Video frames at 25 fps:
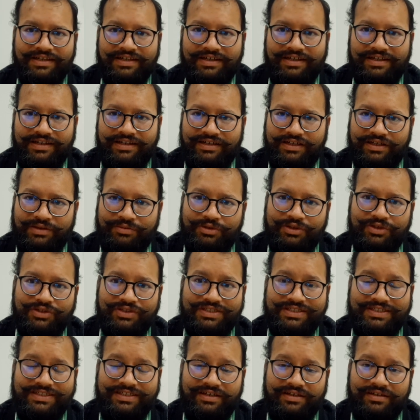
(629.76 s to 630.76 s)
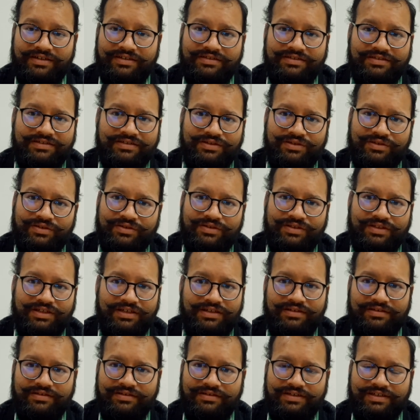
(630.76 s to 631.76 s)
interview is done, so
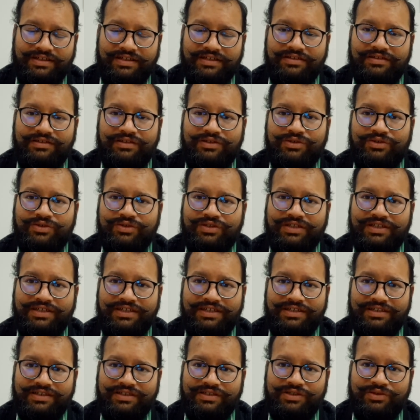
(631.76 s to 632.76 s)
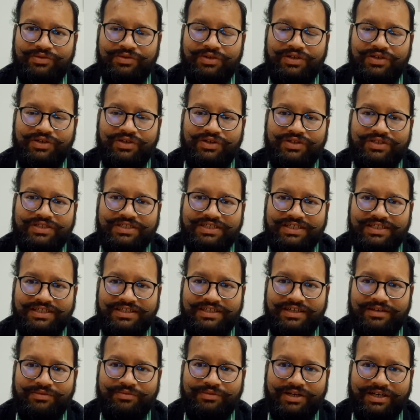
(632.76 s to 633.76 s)
then till 2-3 years you will not see
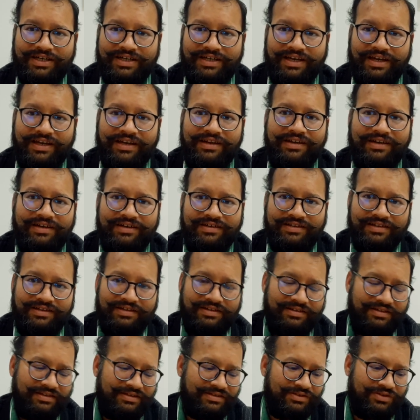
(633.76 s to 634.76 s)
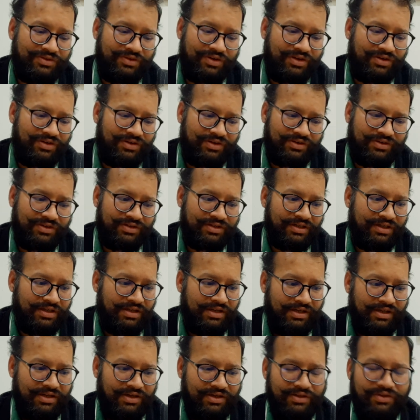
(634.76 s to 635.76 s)
them again, unless you are not
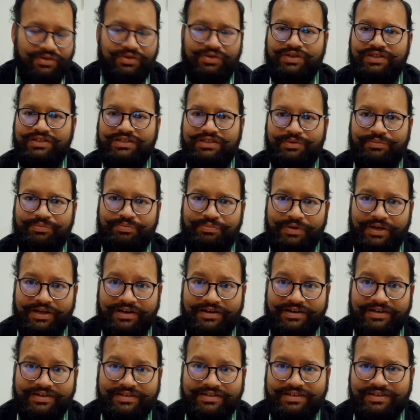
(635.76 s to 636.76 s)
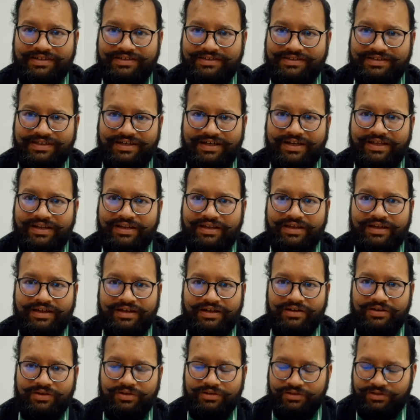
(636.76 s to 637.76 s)
doing some PR things early
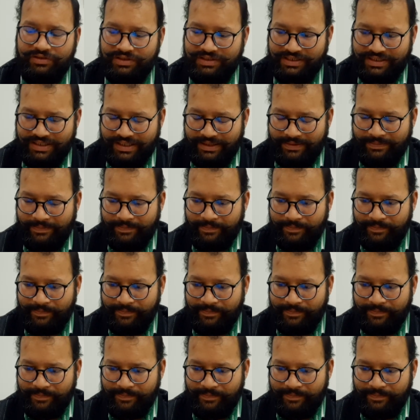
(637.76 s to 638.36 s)
and all those stuff.